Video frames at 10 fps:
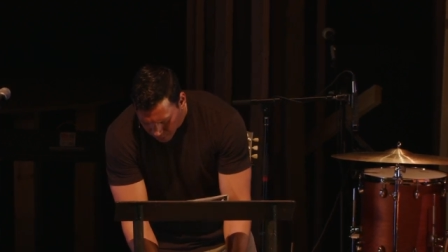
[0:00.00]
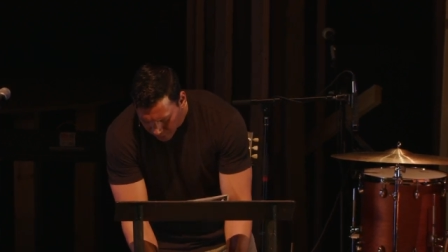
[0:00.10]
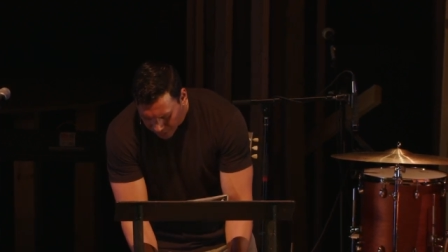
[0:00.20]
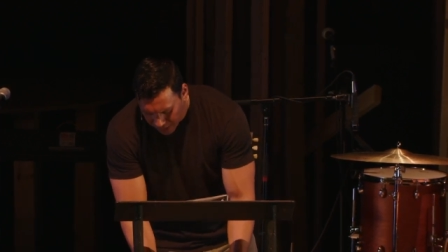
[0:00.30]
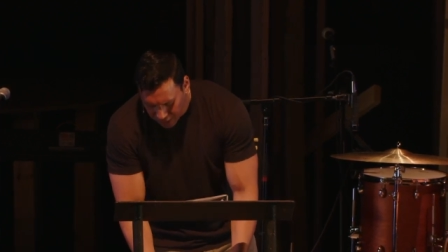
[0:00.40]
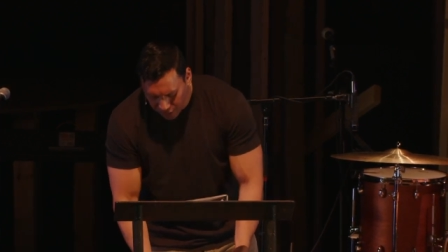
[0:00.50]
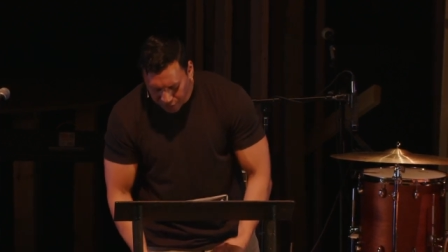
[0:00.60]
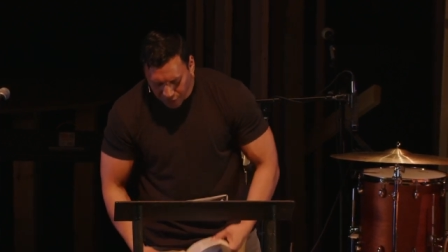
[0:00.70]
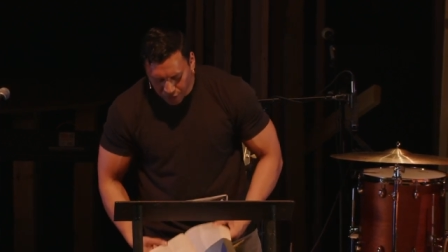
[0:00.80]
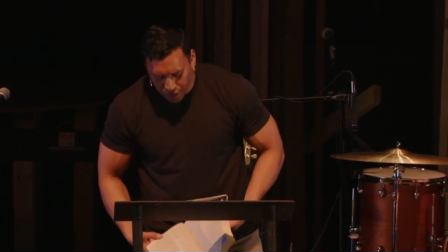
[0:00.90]
We thank you
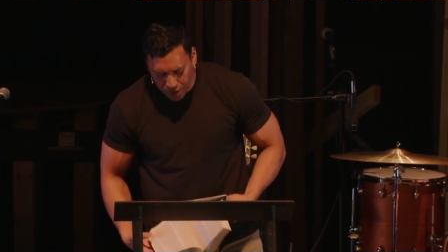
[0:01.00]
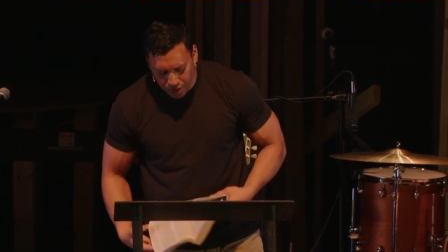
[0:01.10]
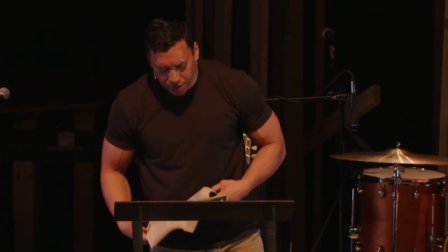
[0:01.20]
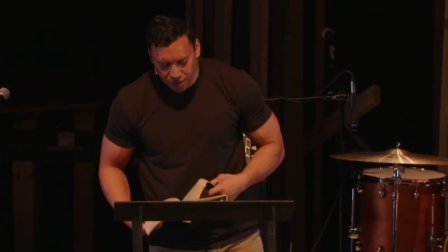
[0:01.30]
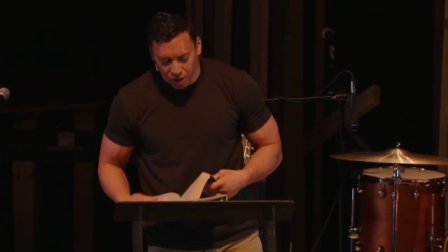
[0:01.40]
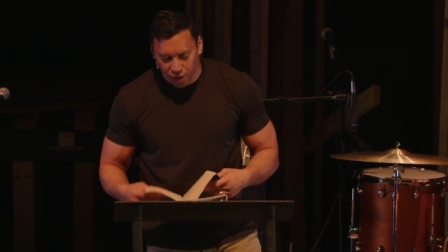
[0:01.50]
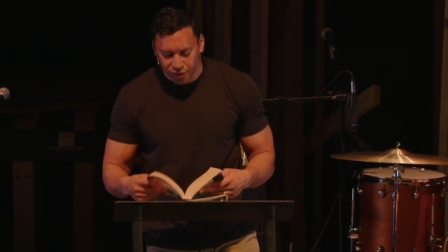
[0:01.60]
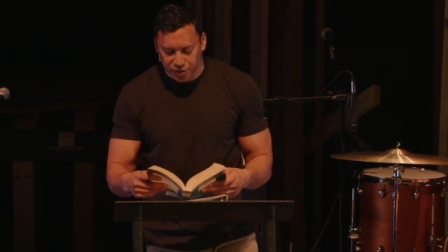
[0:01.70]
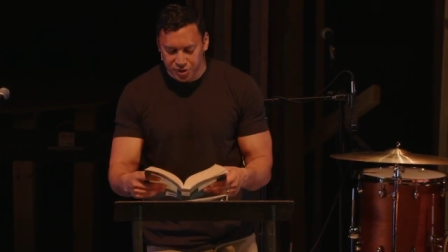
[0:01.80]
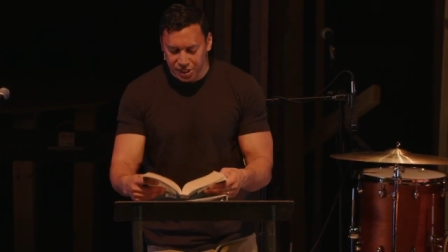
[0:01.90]
for
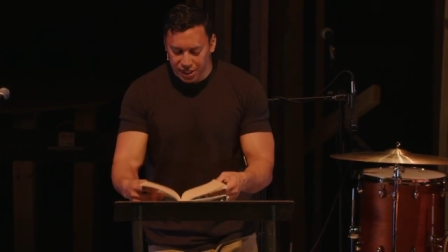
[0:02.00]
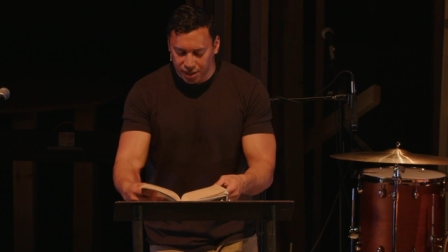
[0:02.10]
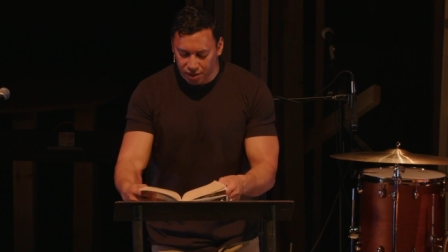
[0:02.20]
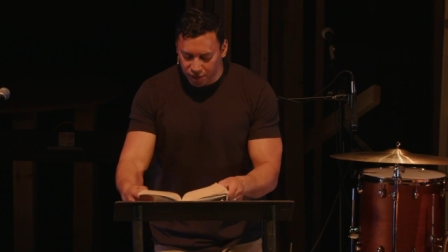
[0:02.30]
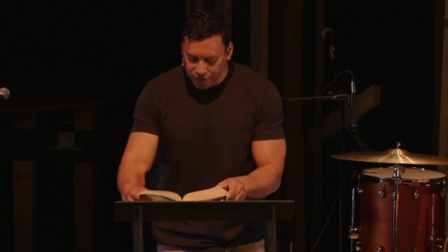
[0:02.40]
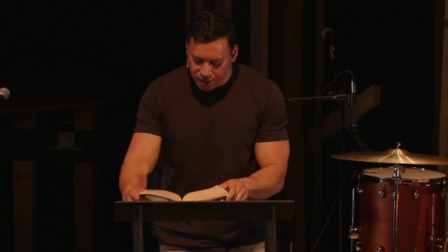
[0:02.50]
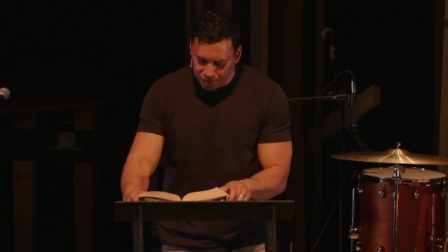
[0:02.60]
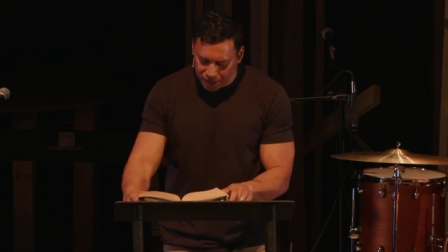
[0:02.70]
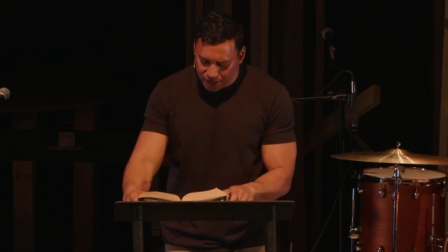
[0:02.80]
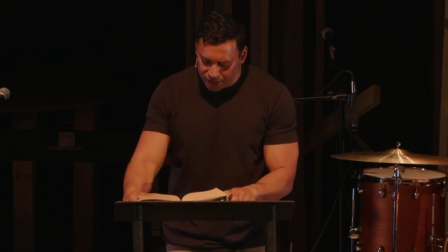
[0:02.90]
overseeing all the
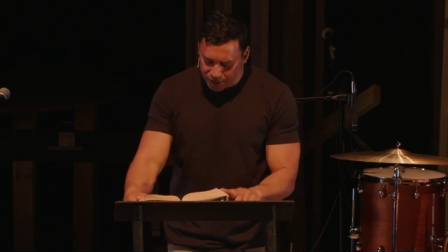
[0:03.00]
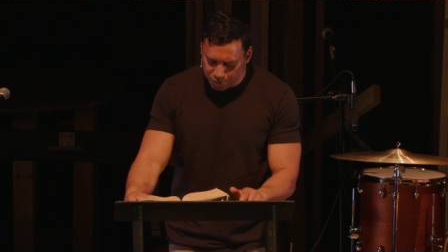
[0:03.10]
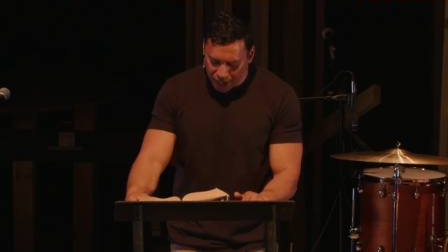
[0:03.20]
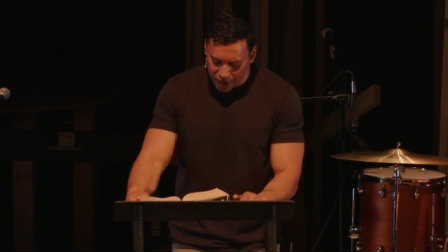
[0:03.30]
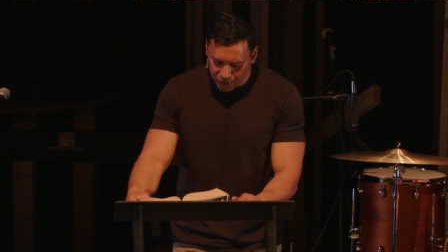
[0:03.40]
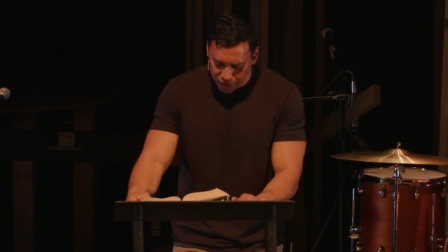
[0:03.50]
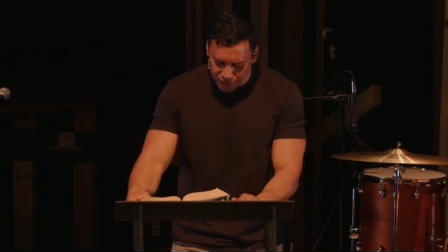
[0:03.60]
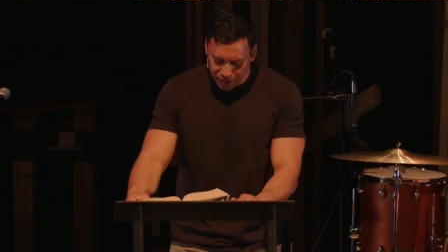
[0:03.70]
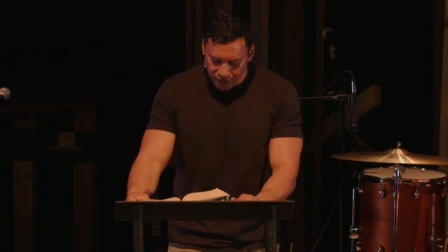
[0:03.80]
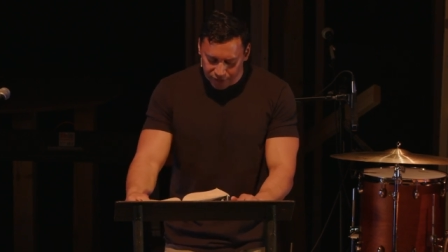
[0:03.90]
dominions,
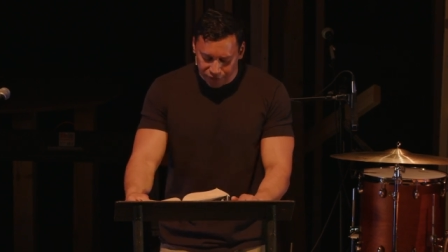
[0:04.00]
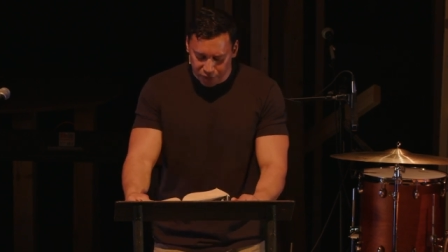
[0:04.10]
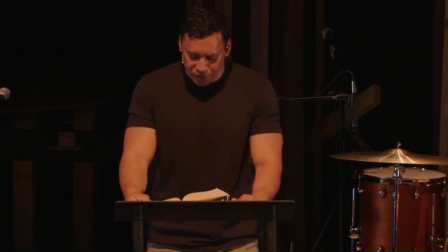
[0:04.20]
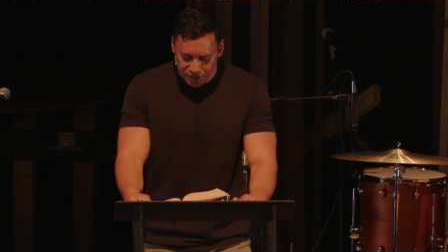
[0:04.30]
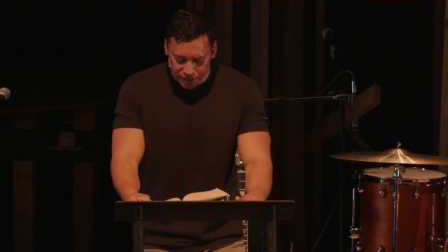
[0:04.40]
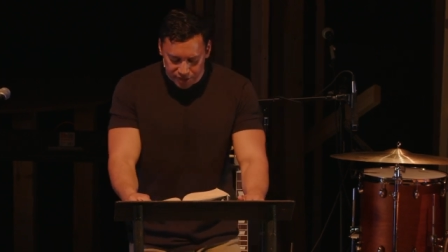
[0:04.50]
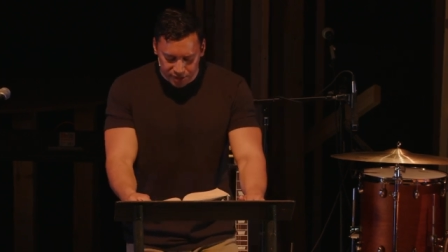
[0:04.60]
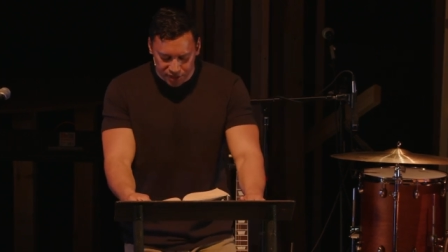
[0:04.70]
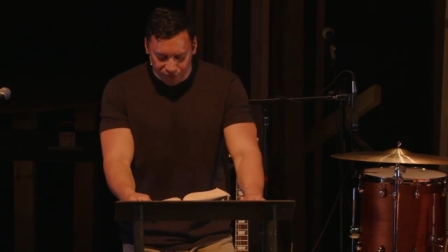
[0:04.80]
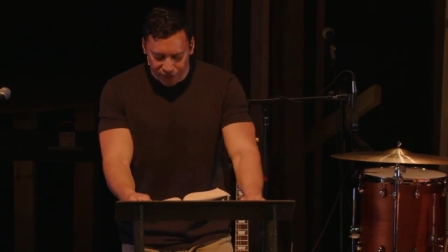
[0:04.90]
powers, and influences
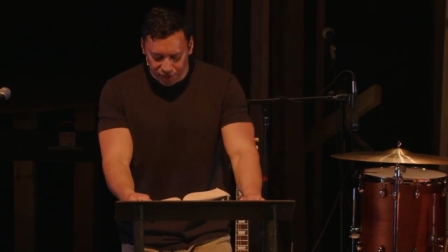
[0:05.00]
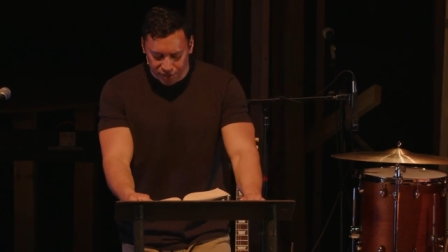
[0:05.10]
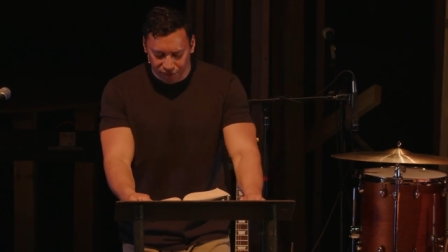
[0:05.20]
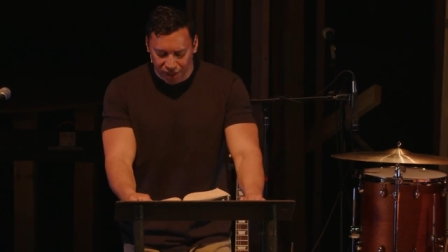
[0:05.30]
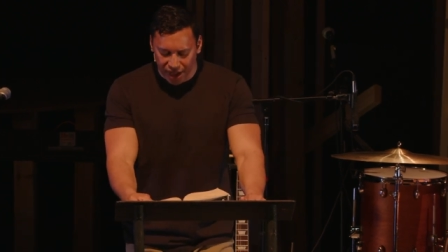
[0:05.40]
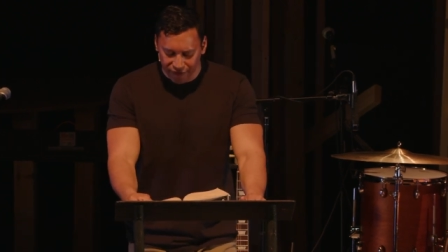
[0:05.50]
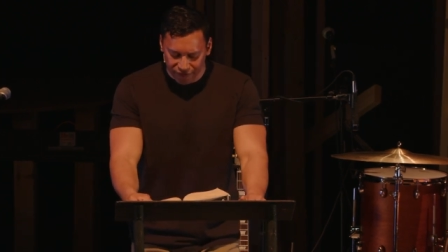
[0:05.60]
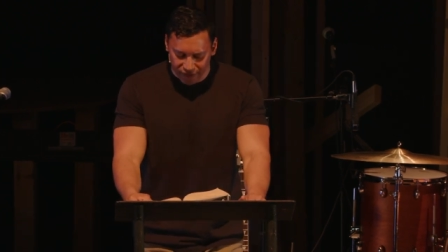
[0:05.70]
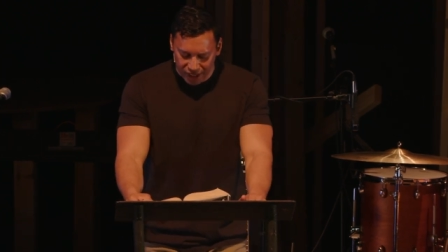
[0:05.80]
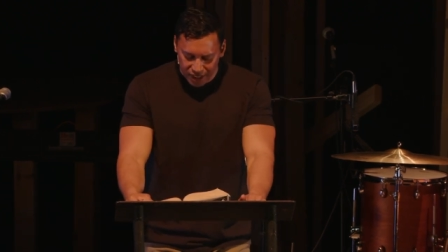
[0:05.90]
and spheres of
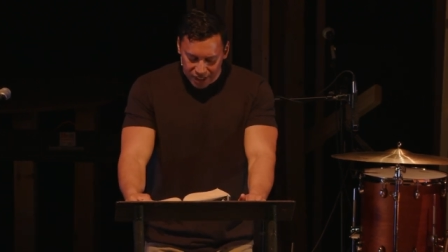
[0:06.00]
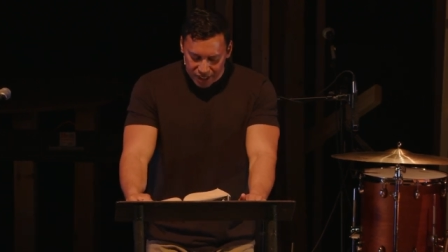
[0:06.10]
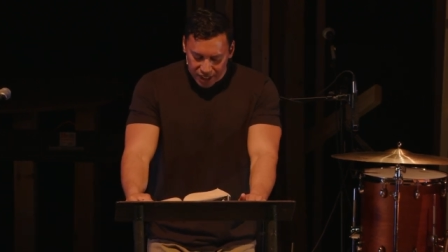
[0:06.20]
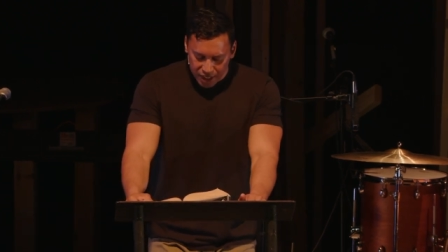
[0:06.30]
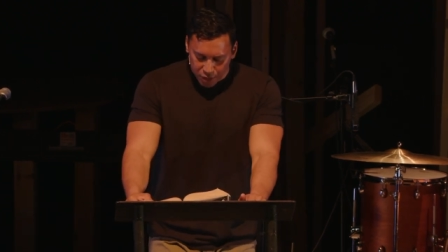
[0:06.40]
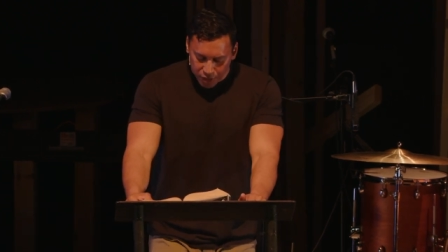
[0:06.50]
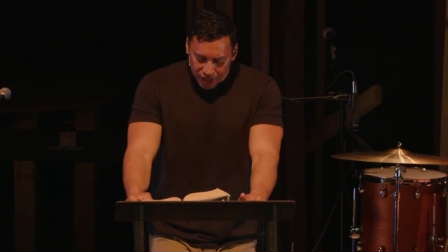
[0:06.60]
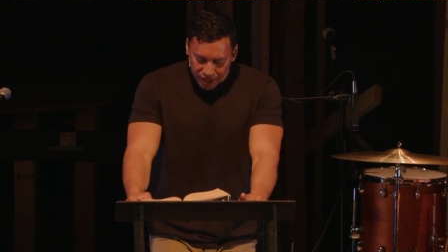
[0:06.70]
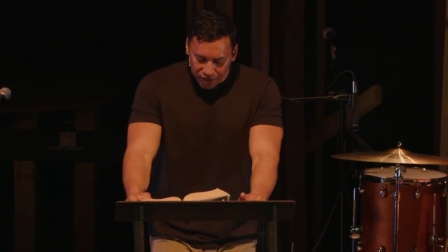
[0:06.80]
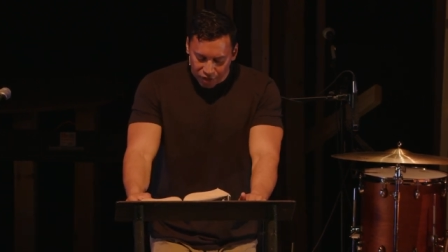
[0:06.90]
life. We
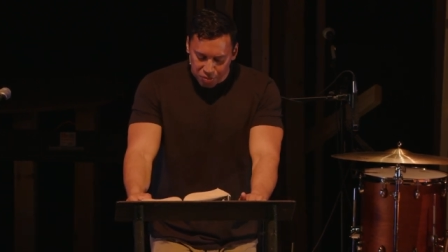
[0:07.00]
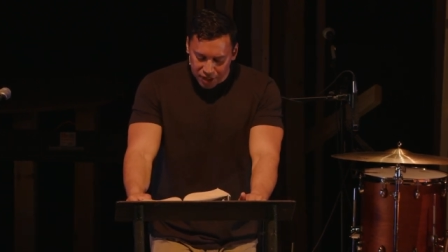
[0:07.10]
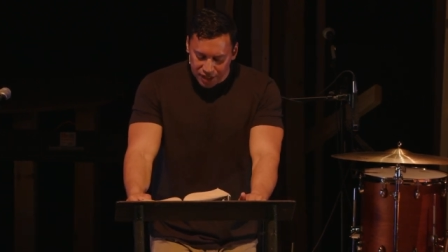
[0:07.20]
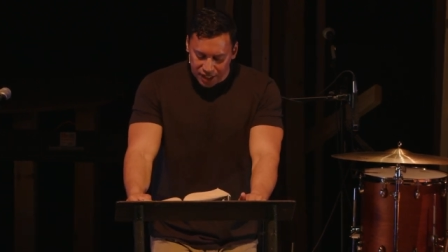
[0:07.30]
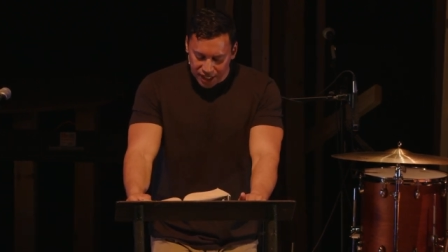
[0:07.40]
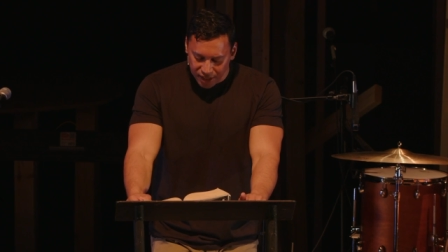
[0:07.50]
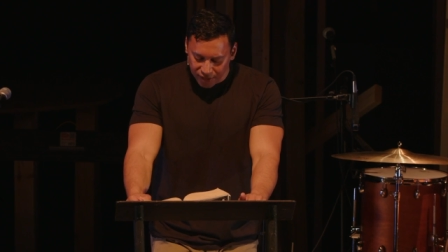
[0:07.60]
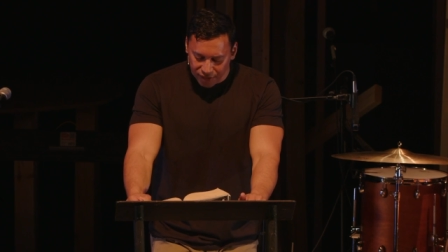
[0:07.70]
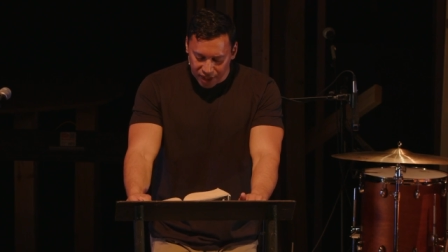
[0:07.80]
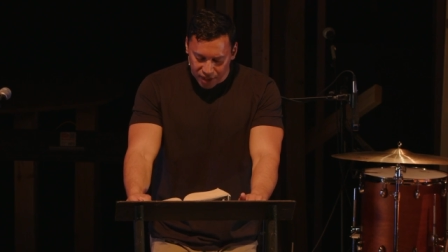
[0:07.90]
thank you for being the
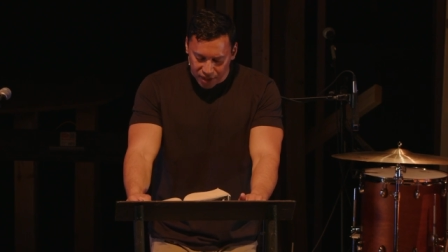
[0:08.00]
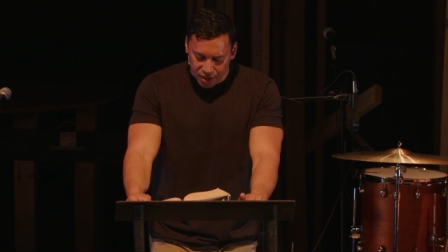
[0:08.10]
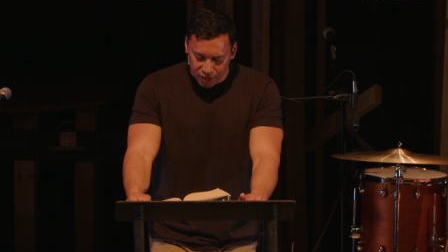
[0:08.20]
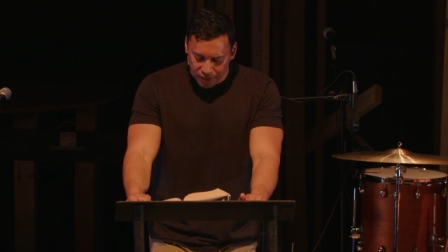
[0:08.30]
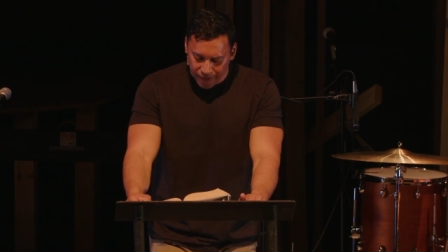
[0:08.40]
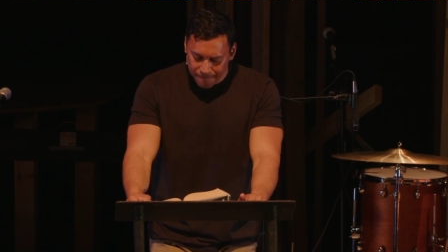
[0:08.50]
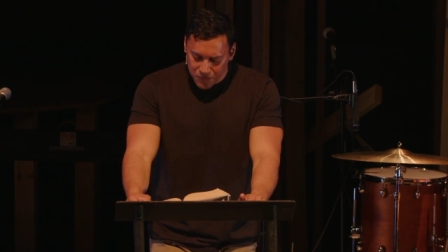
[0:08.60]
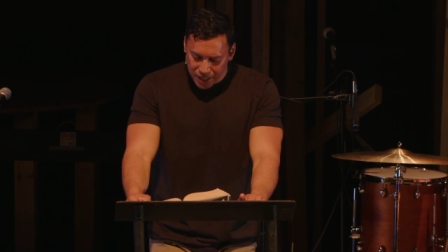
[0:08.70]
king of the unknown.